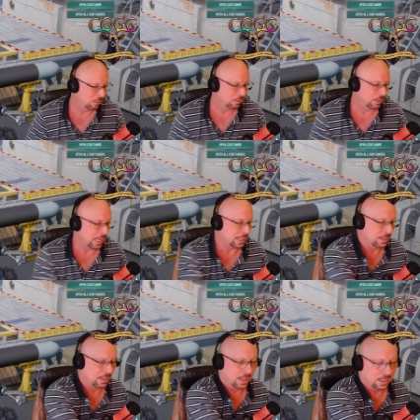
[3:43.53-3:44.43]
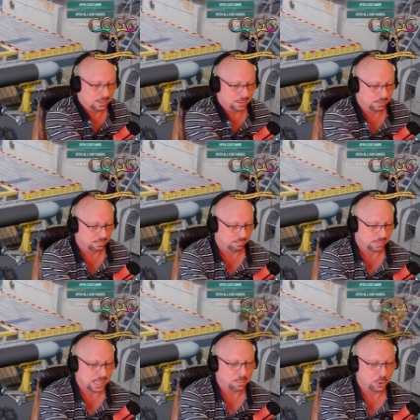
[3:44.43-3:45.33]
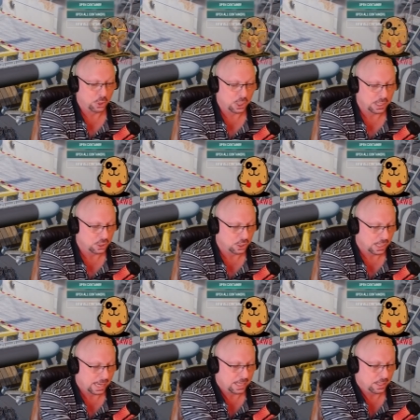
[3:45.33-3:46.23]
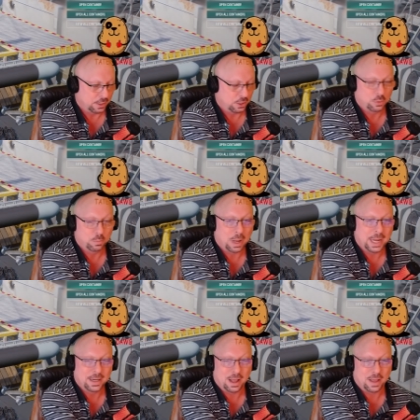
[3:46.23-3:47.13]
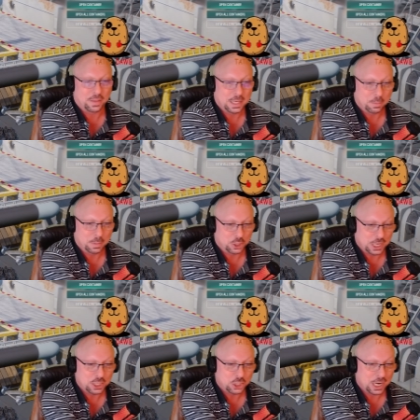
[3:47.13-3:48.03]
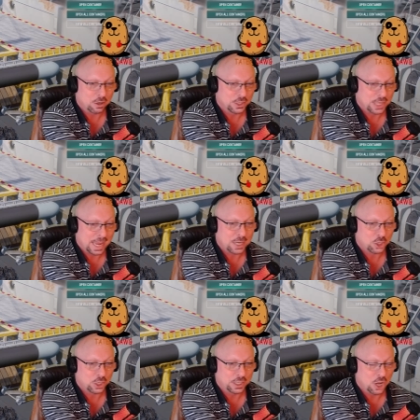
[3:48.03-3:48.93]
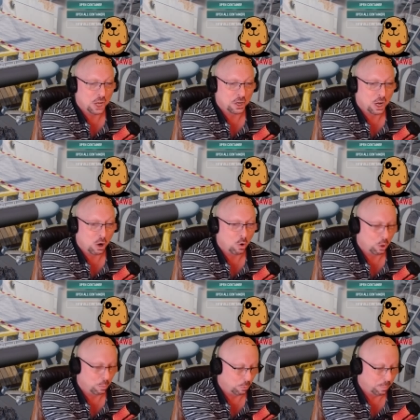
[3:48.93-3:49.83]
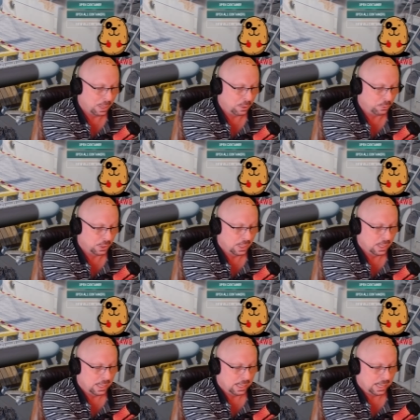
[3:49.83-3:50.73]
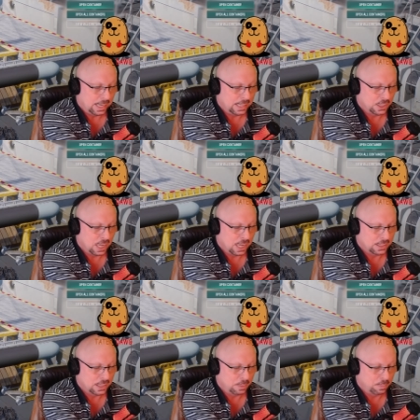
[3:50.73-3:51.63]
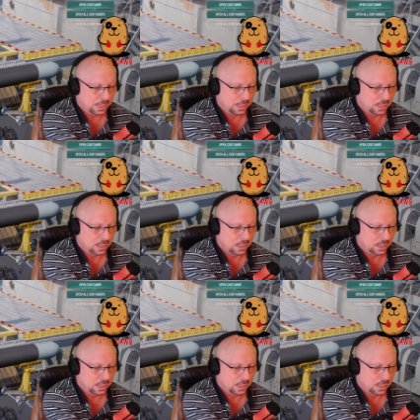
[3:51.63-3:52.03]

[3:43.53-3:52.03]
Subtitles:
that's pretty good. And you might not think it, but Cheshire is actually not a horrible boat. It's not something